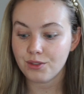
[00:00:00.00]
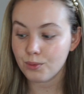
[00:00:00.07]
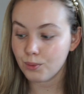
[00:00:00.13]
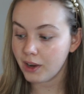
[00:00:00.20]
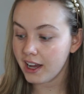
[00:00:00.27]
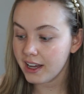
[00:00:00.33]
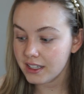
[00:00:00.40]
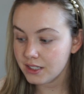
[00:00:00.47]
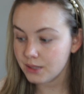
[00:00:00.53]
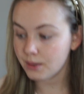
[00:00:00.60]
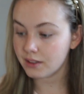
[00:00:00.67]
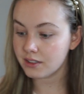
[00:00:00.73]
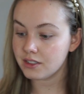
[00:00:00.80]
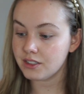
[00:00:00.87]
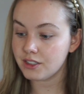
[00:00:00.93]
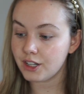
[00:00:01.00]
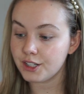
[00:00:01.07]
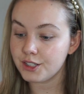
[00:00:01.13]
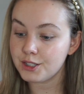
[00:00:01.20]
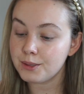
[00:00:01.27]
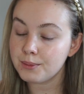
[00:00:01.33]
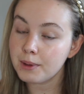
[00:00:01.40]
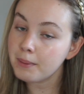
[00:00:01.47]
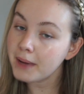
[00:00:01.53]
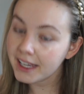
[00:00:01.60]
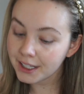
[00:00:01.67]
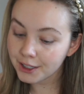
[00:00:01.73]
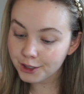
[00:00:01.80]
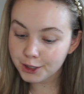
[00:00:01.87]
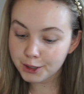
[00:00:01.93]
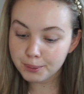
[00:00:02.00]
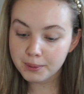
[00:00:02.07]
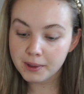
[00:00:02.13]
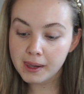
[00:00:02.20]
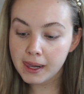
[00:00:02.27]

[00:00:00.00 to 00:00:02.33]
way so I can start doing my makeup.